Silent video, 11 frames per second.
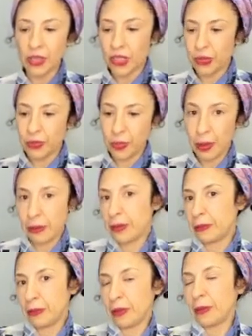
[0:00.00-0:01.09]
So she would
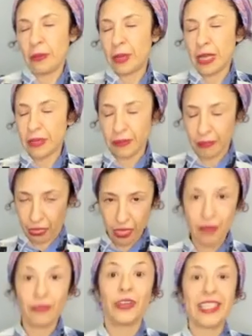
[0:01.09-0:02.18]
probably,
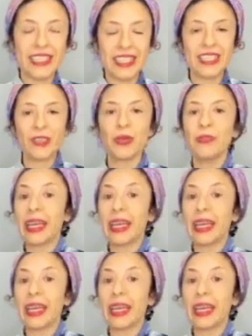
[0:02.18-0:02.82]
for instance, she would